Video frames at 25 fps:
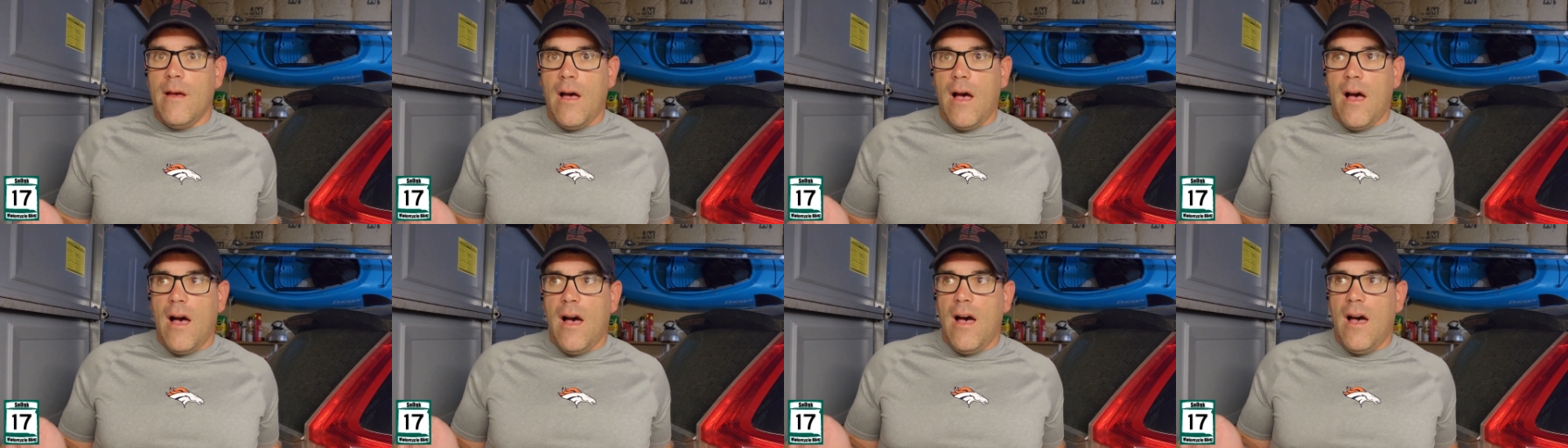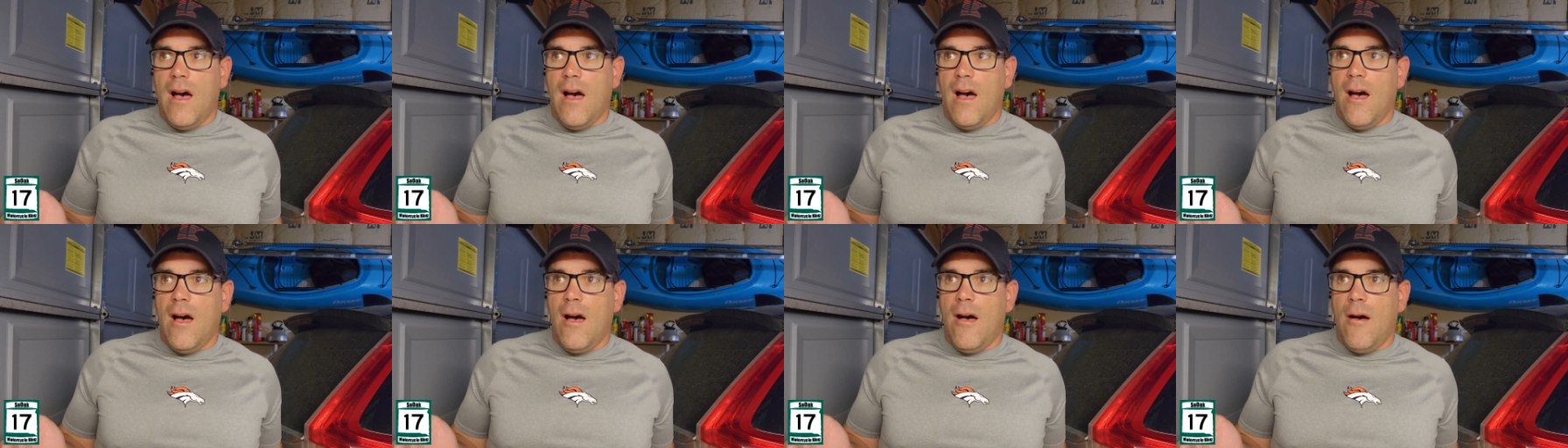
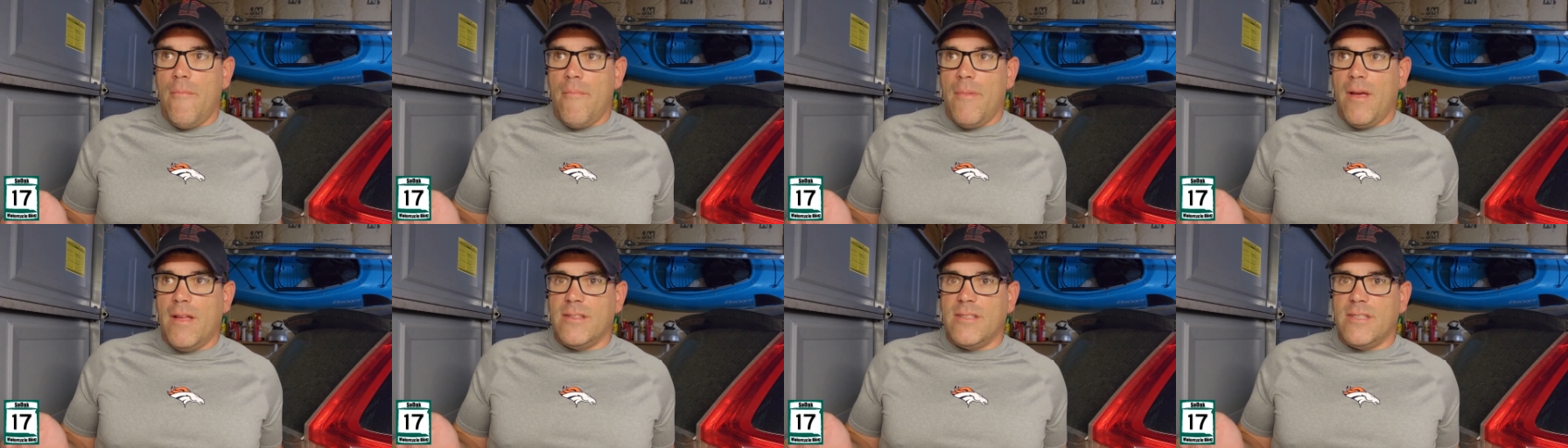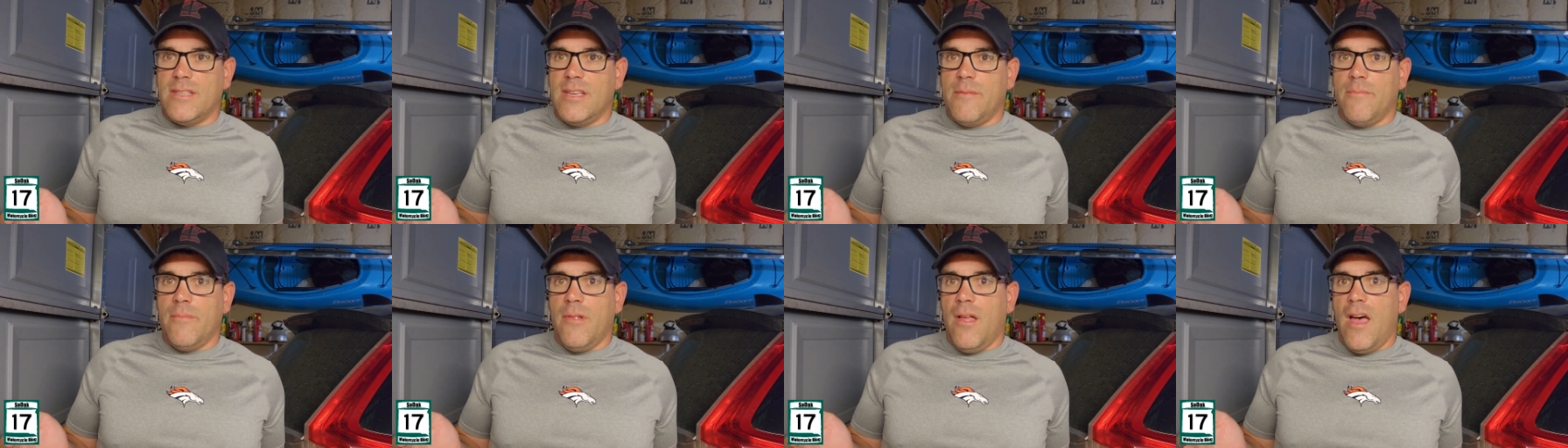um, it
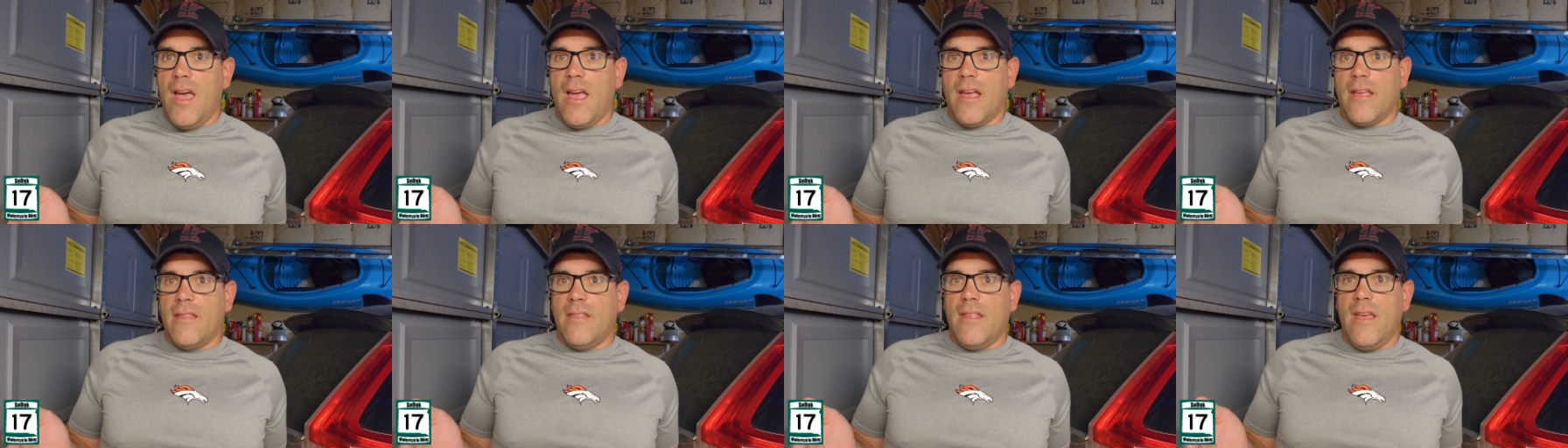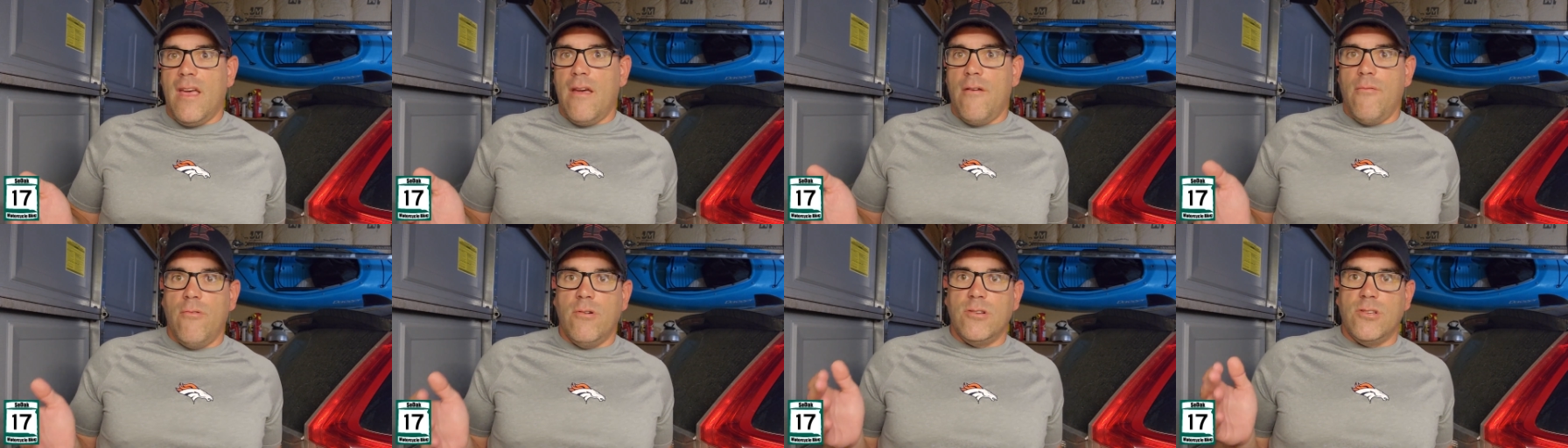seemed like
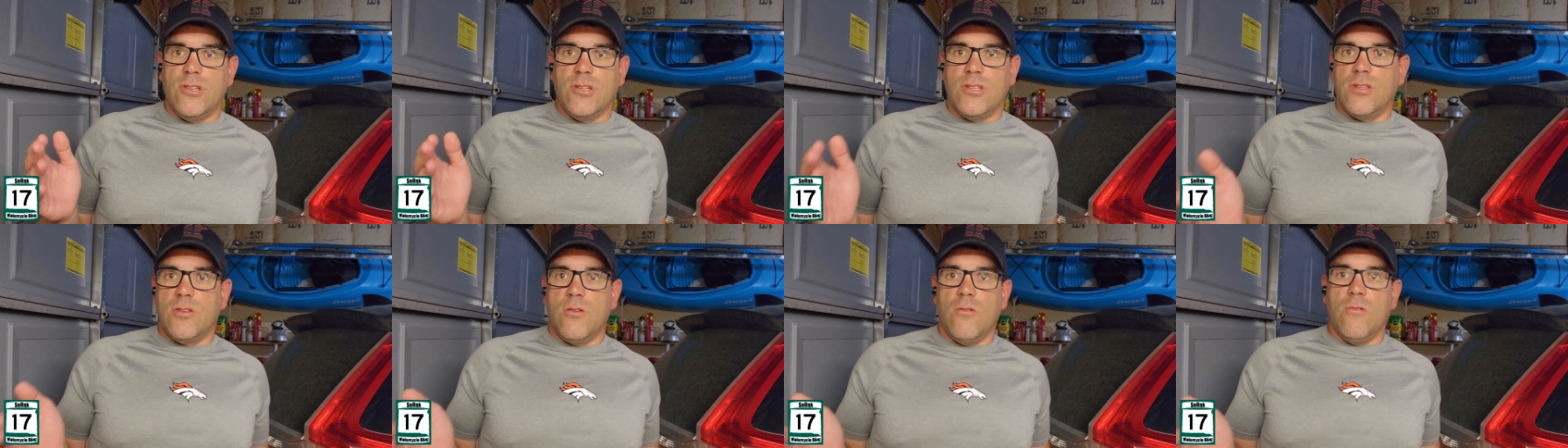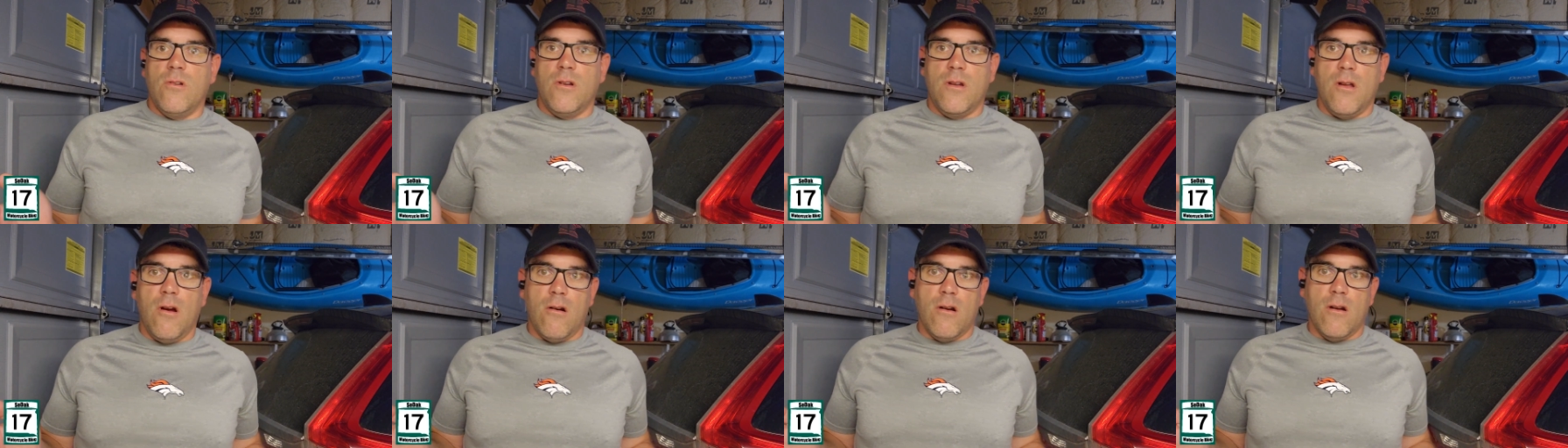they would just throw
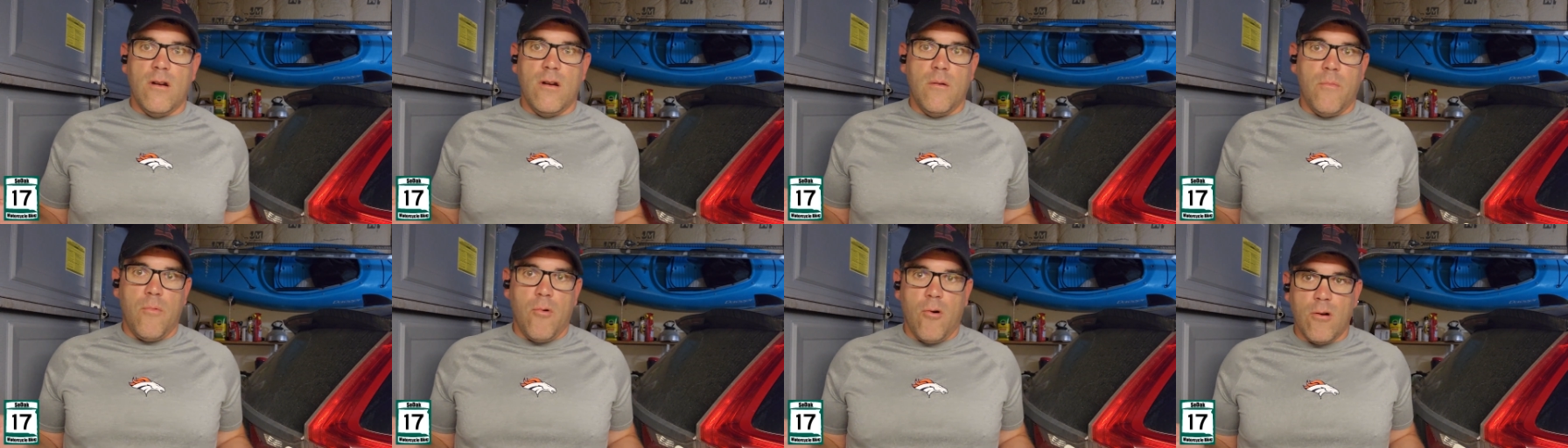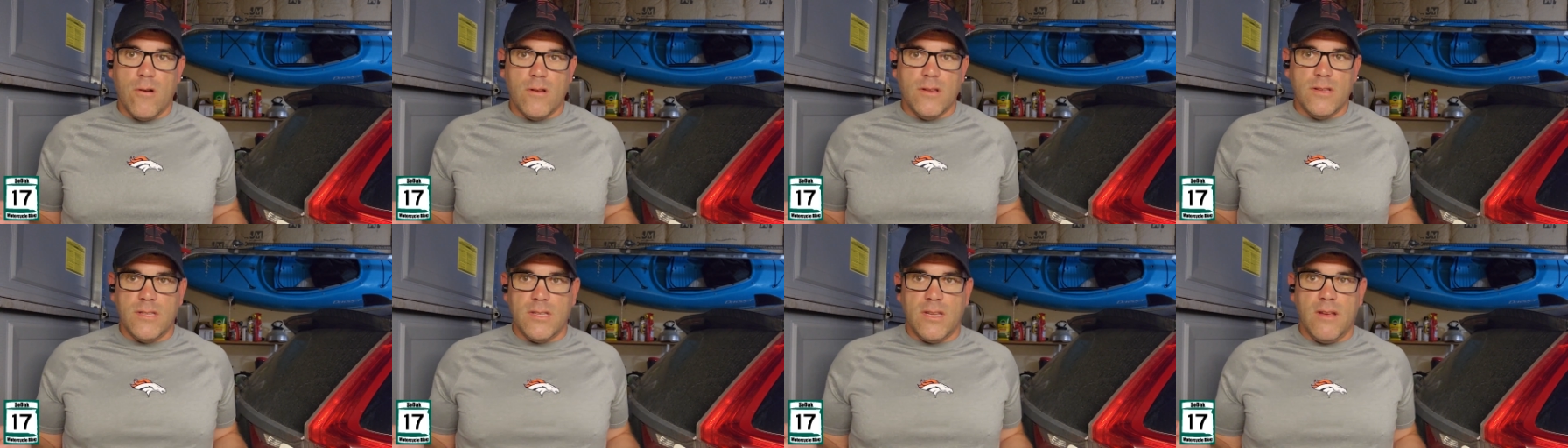a dart at a
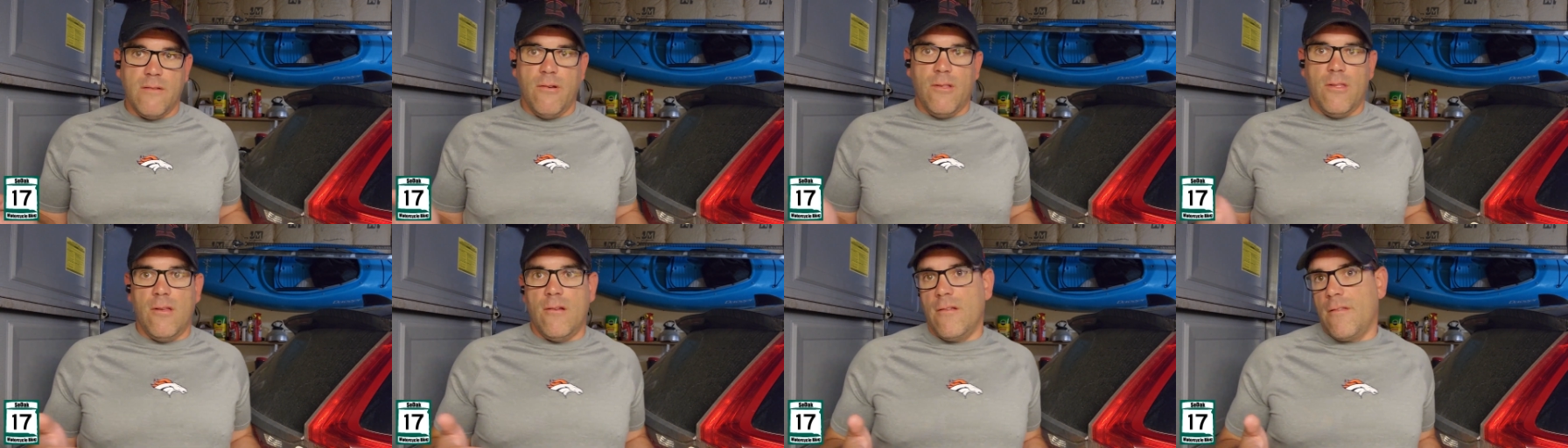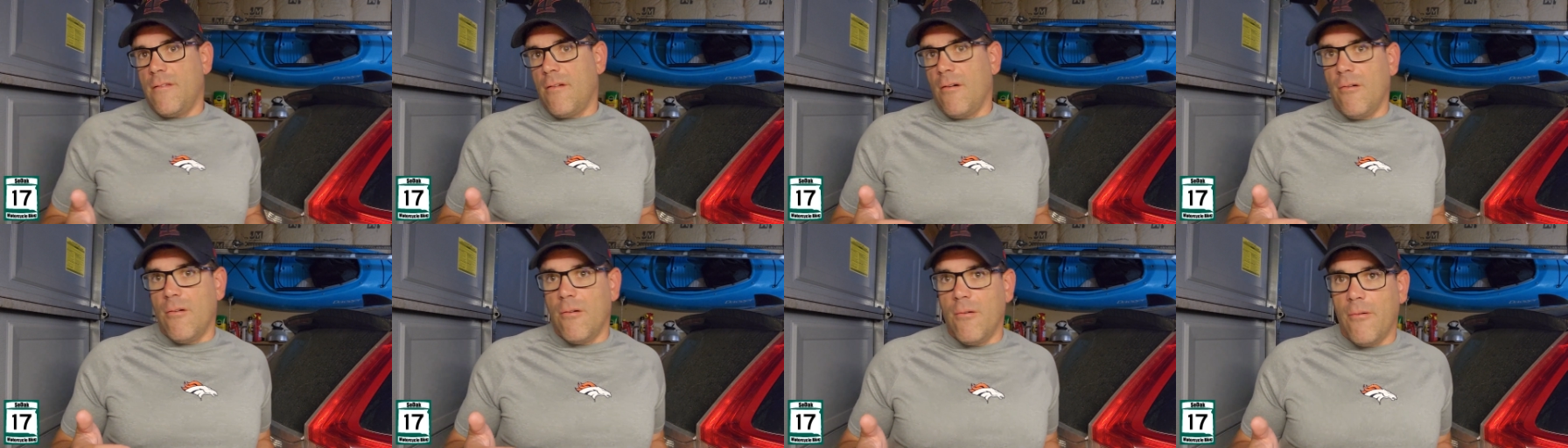board to see whether it
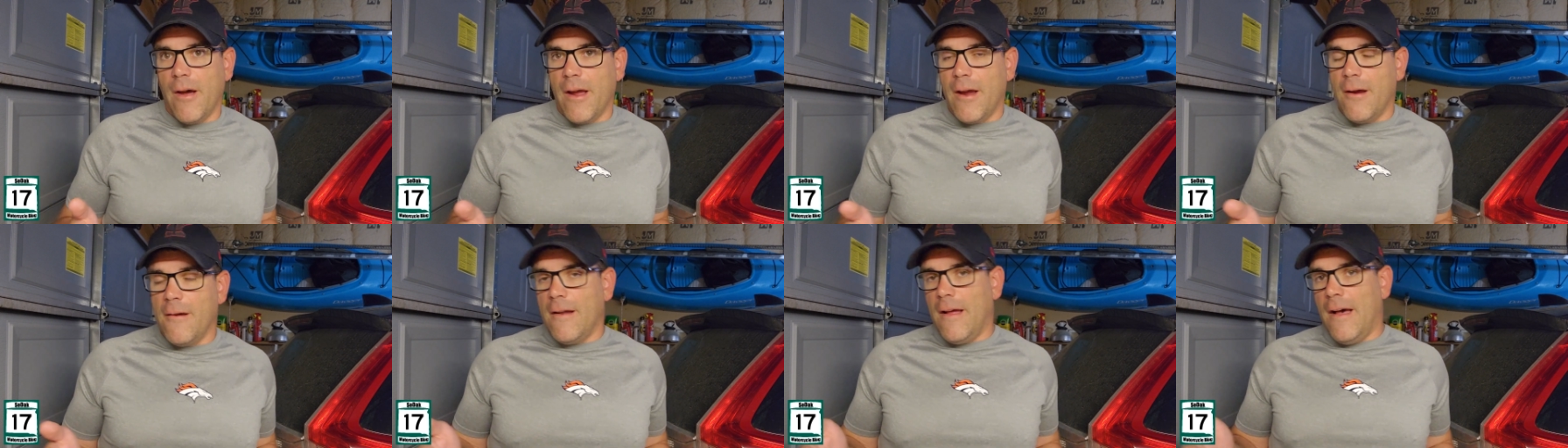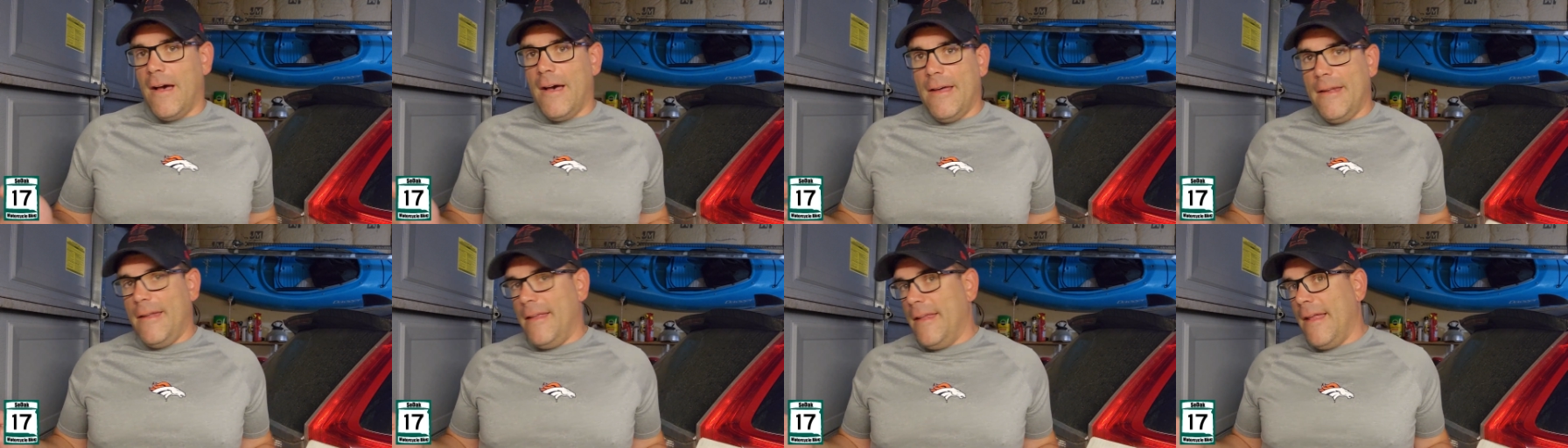towed away or not.